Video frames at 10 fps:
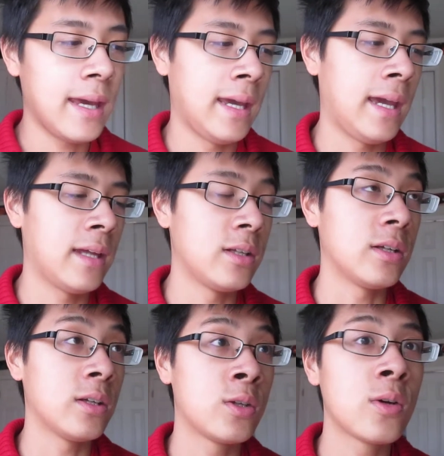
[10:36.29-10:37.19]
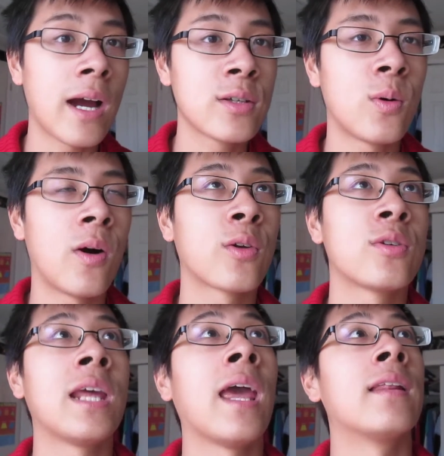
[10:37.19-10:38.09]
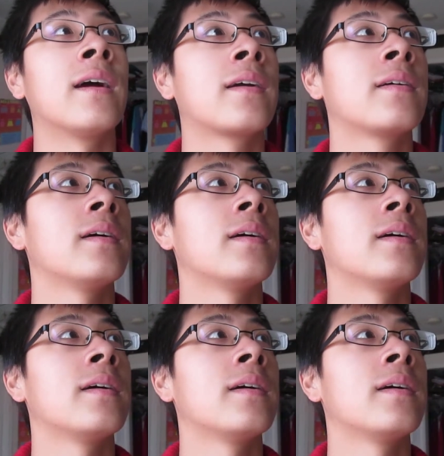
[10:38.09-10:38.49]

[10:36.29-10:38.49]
And you guys don't understand, like,